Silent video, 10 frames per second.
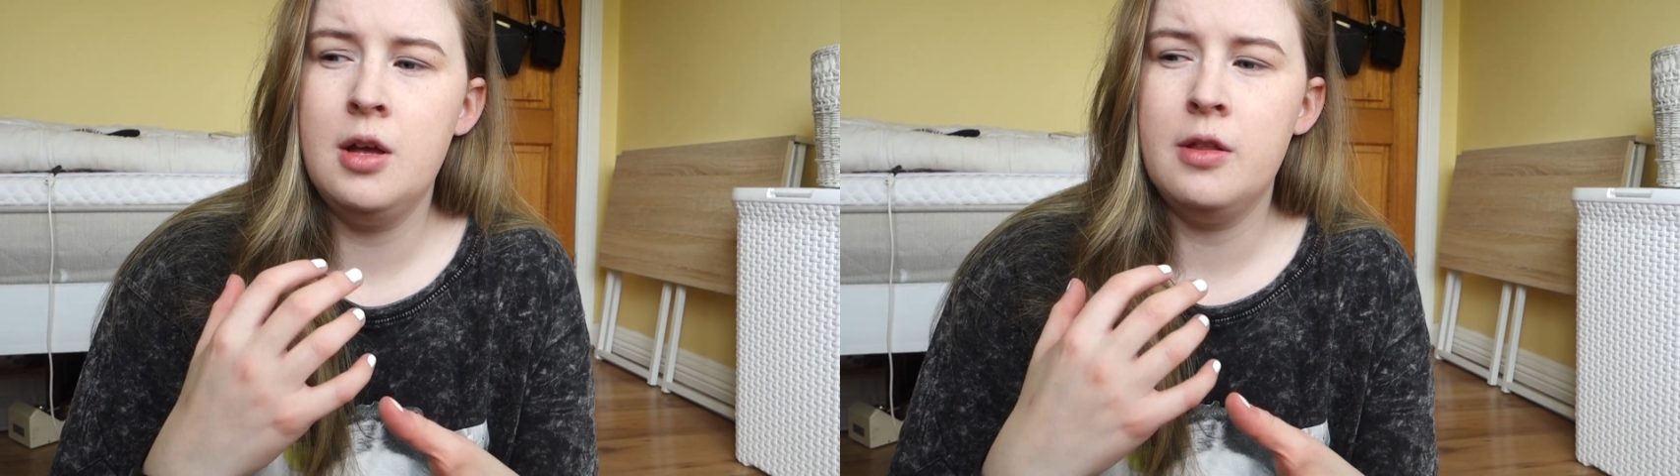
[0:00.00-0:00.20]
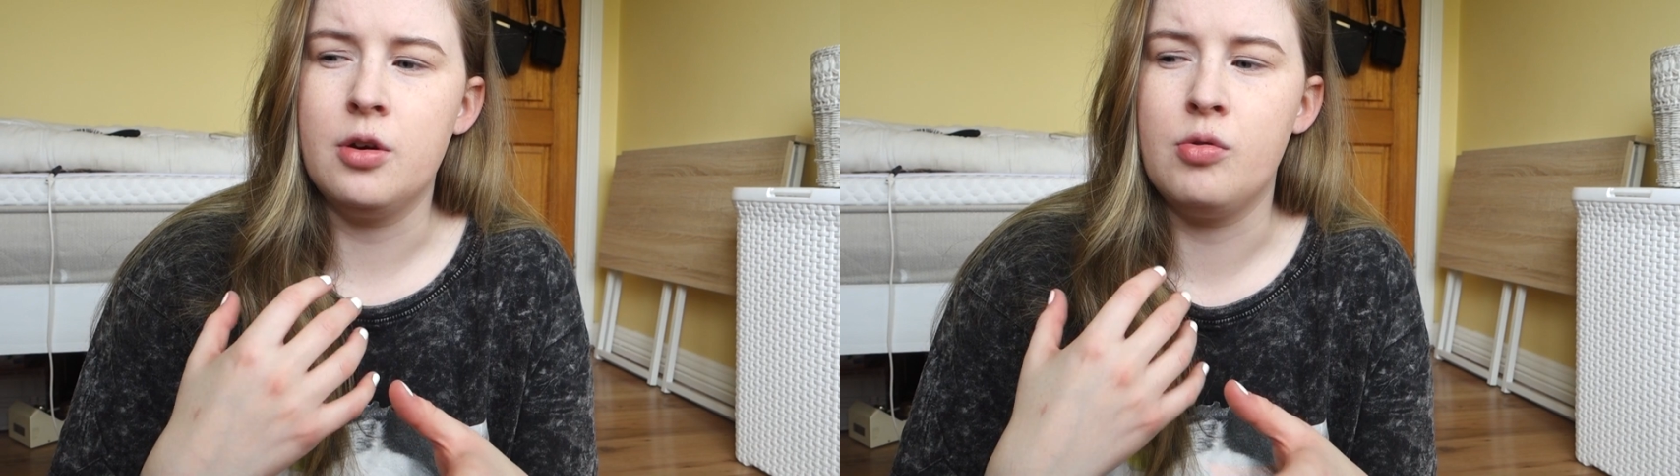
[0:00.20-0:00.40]

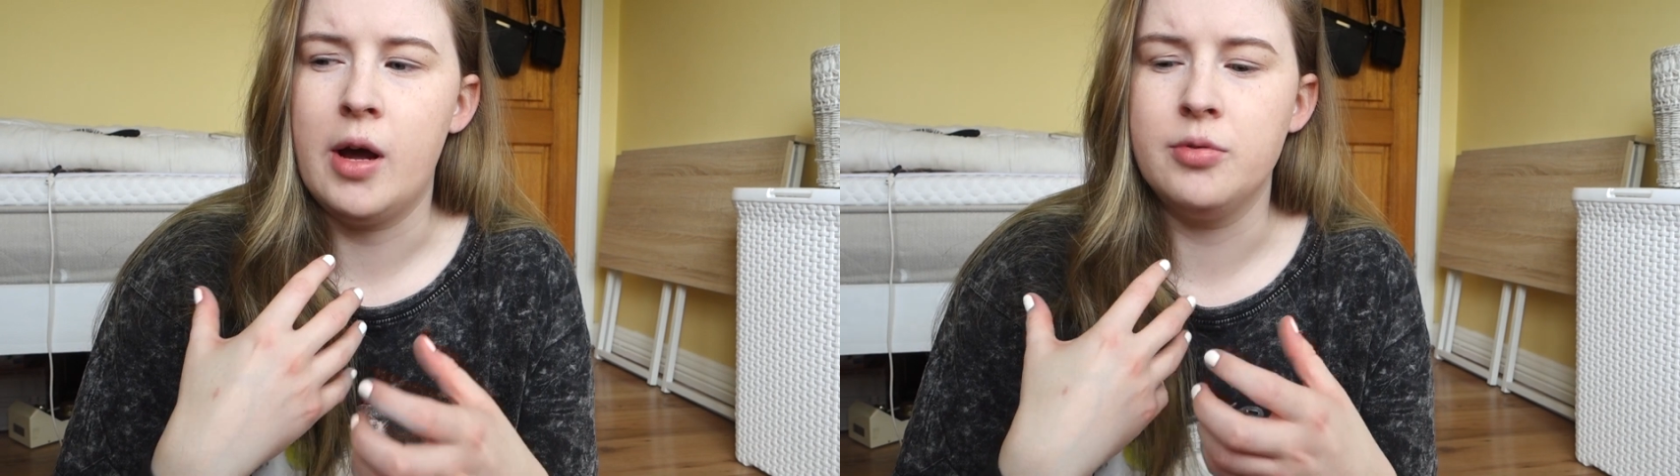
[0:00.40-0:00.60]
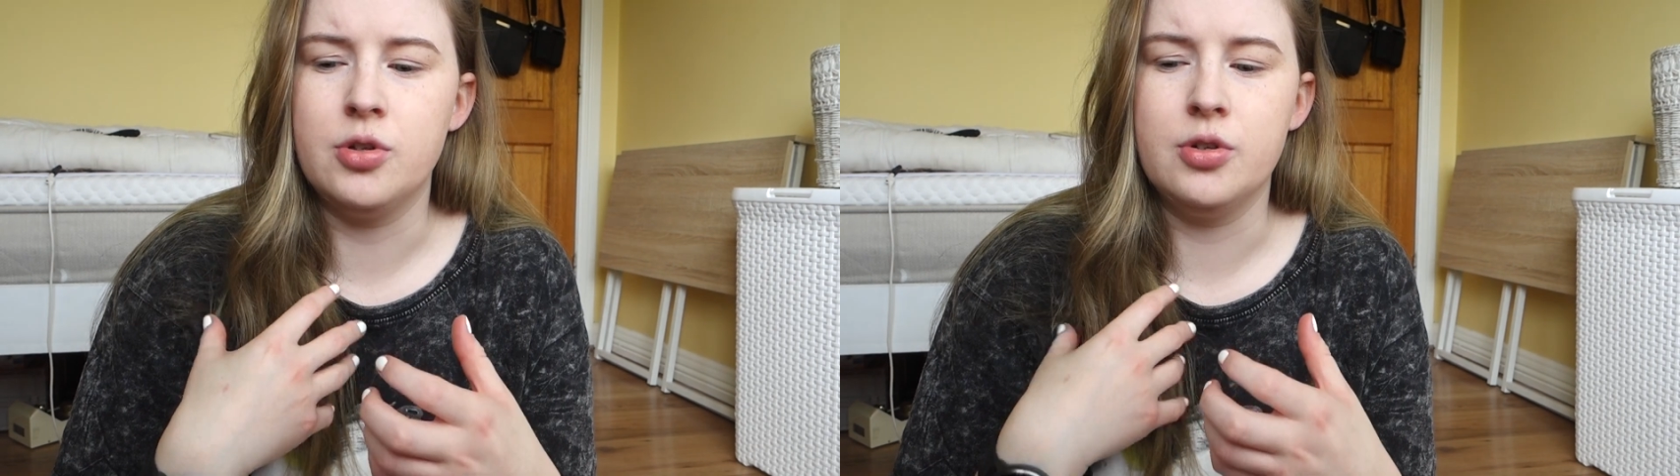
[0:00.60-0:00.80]
the
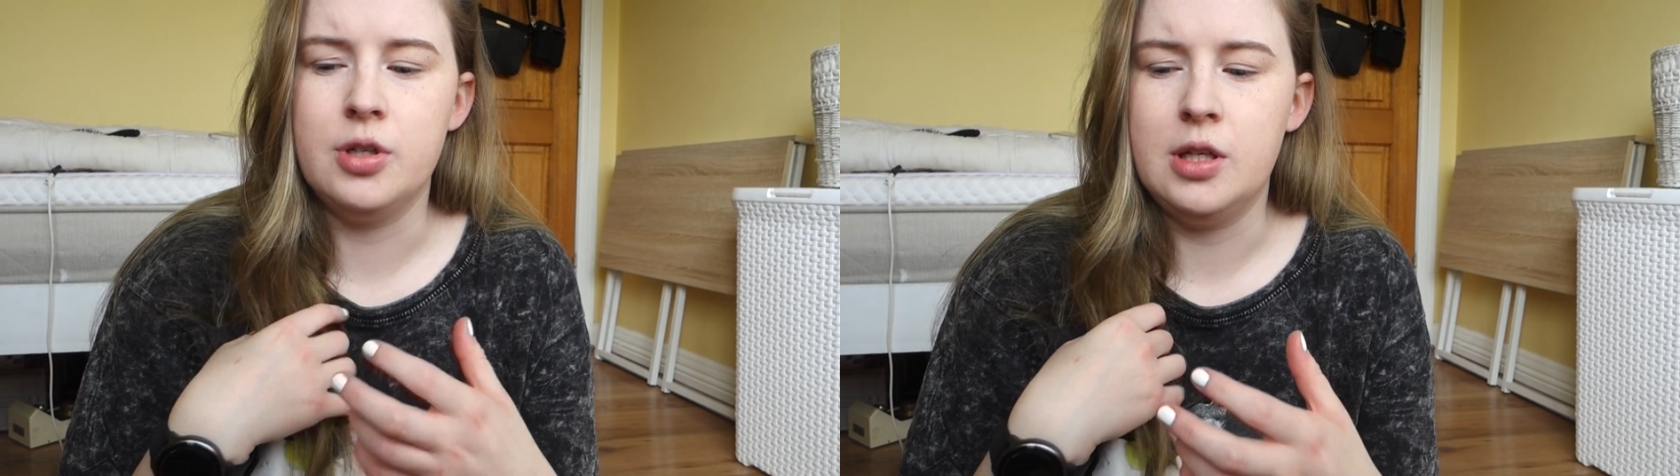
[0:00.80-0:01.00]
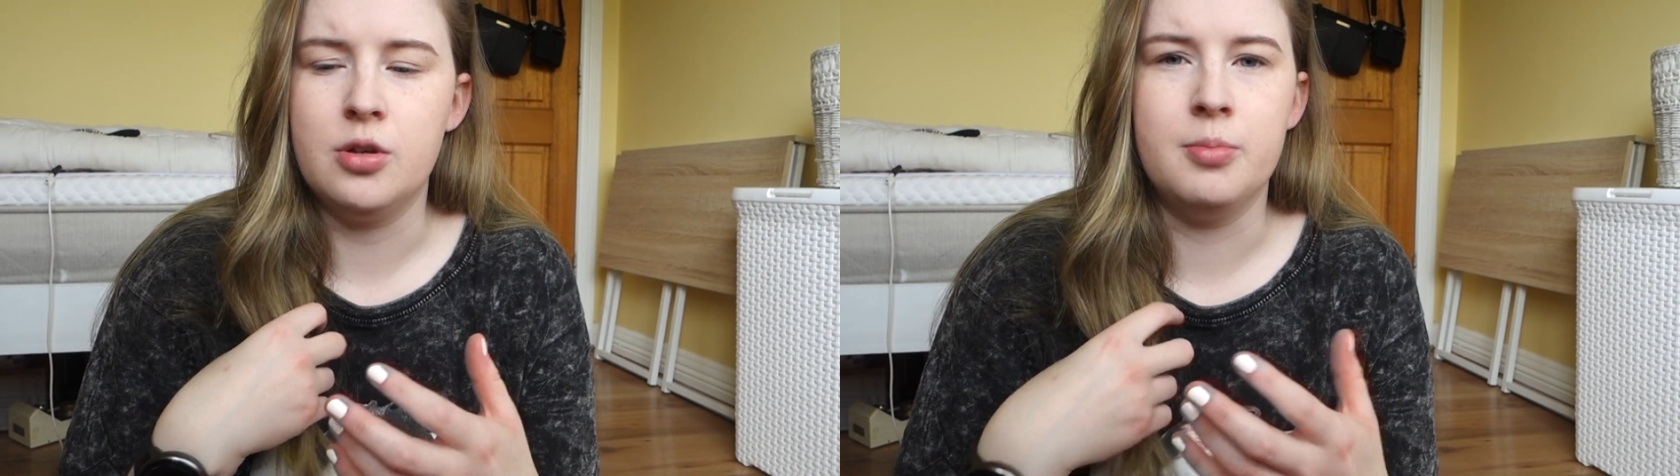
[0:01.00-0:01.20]
ground
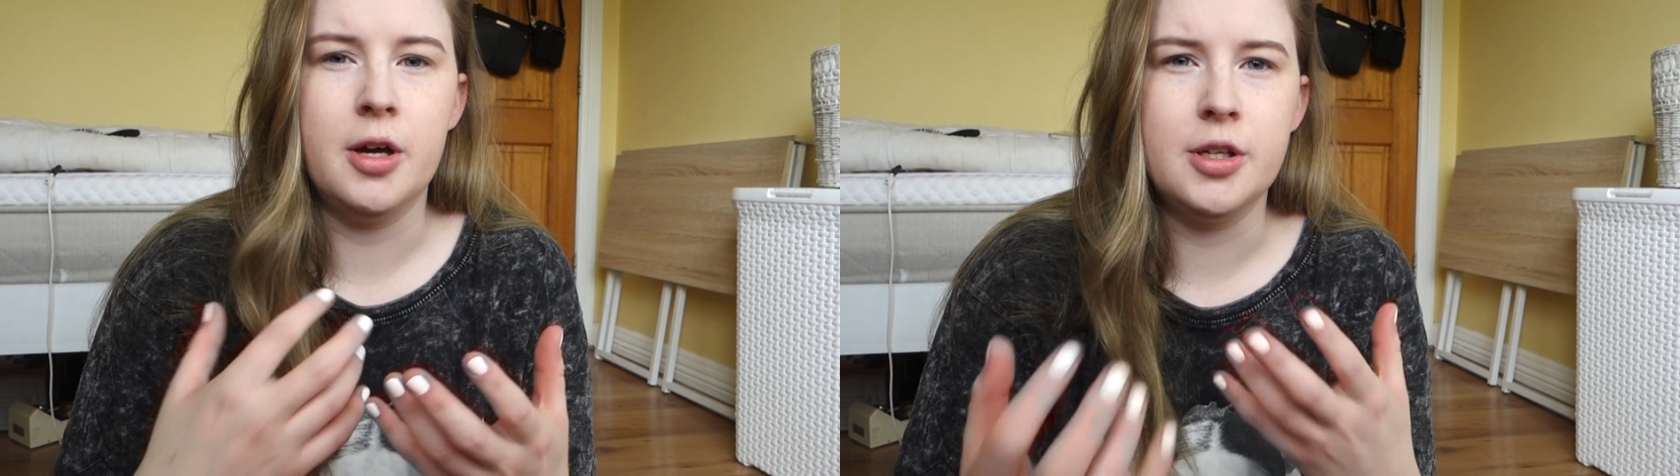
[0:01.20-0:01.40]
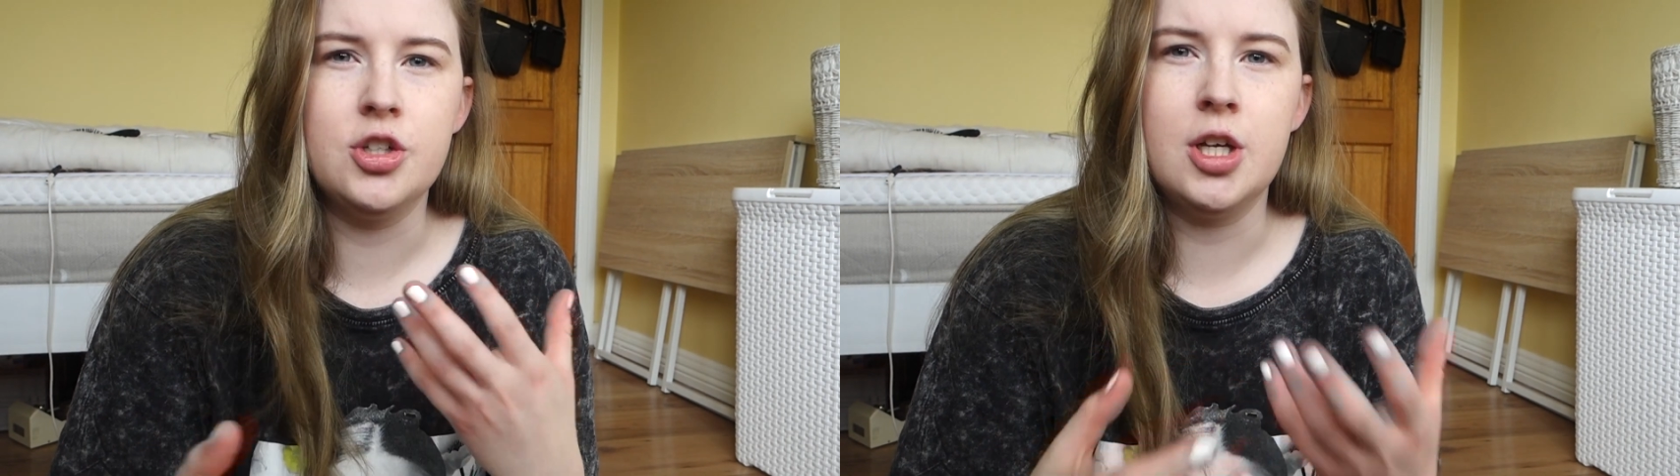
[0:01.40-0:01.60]
underneath your
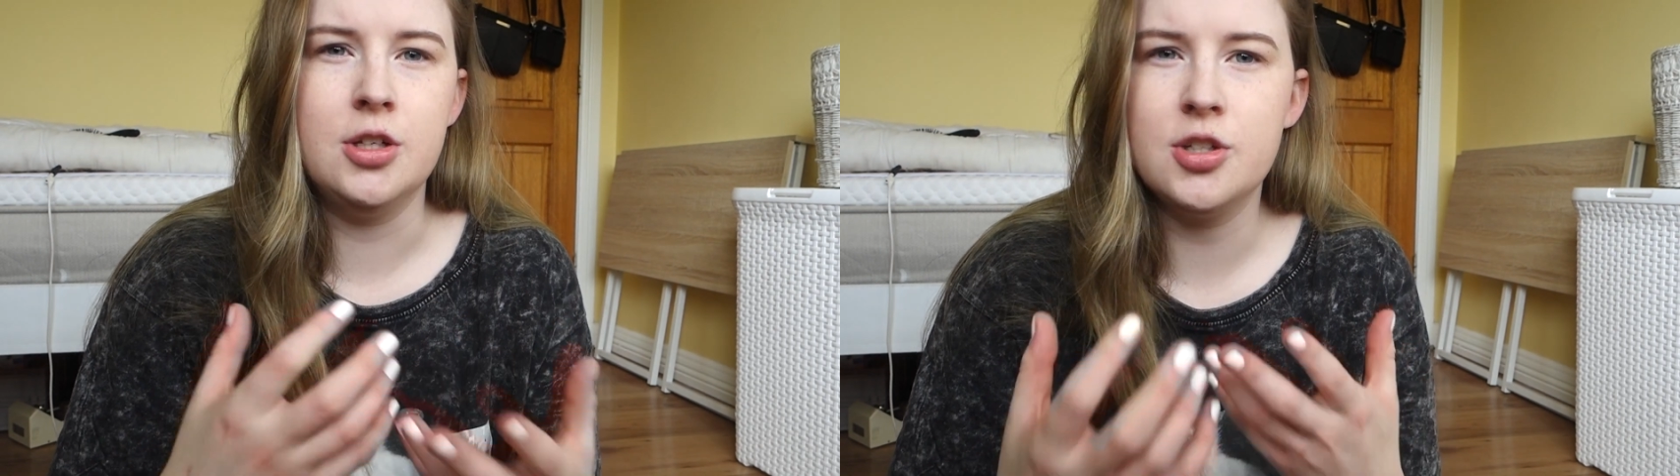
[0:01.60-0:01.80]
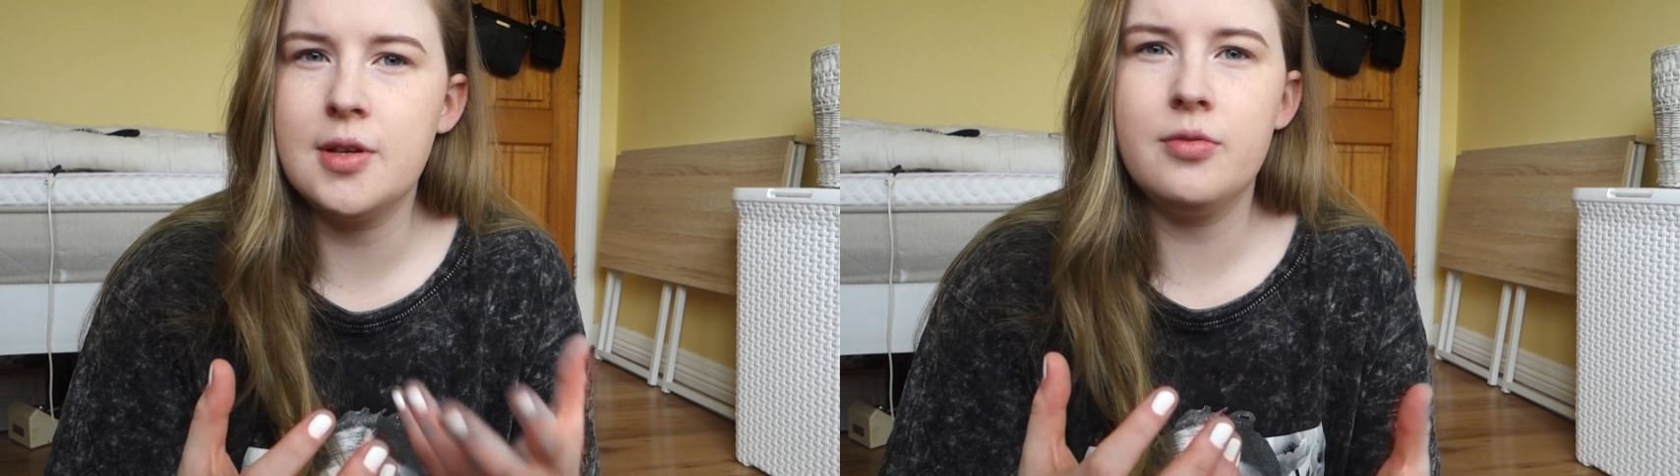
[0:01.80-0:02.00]
body
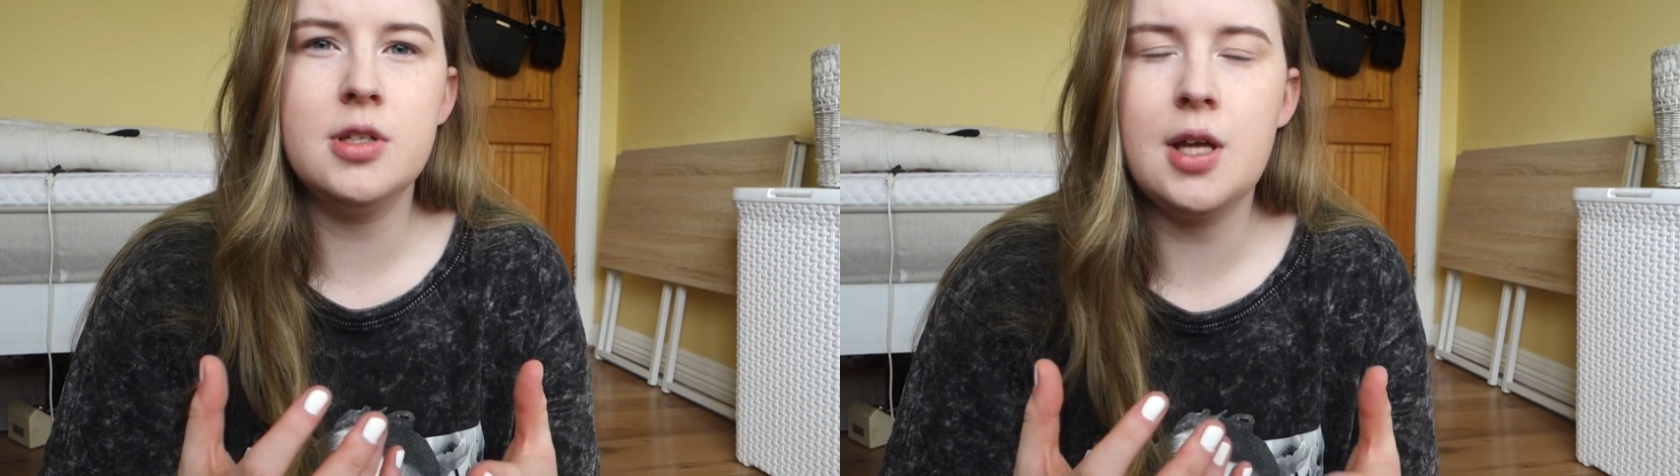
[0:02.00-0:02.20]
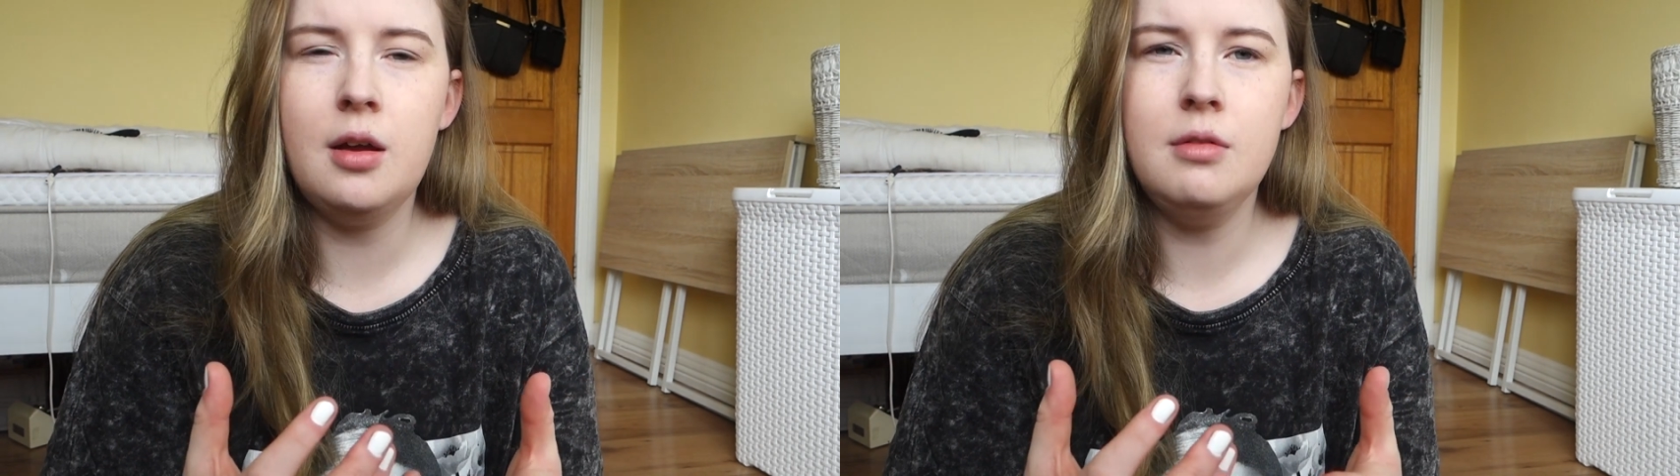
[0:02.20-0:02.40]
changes every
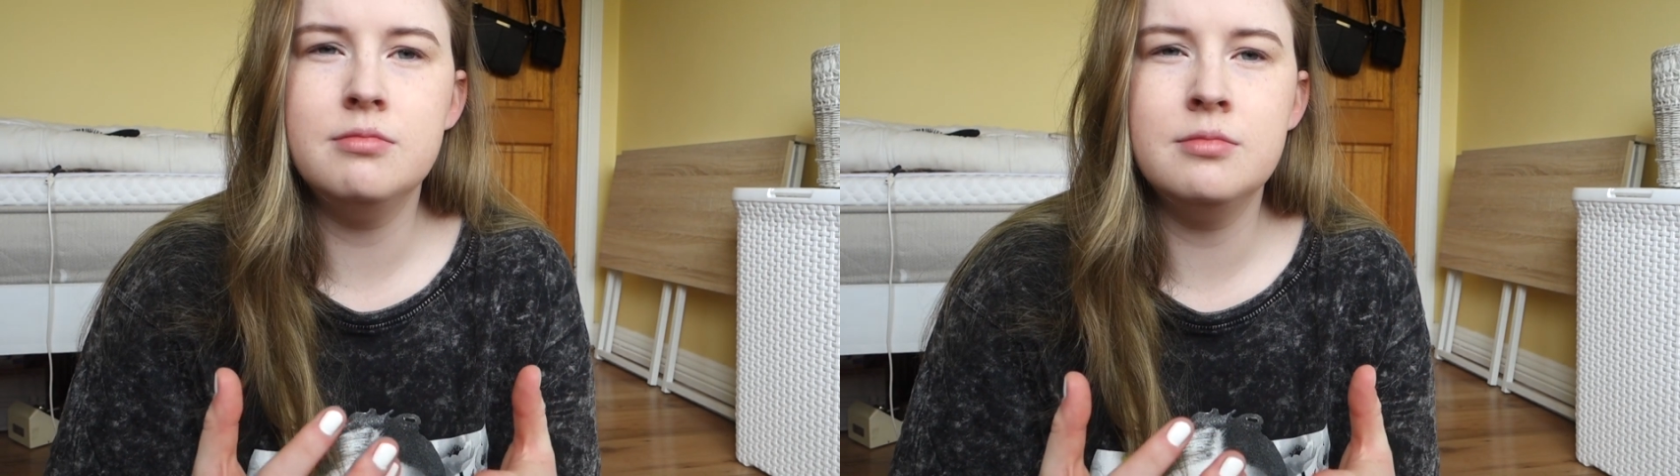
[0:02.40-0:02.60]
day.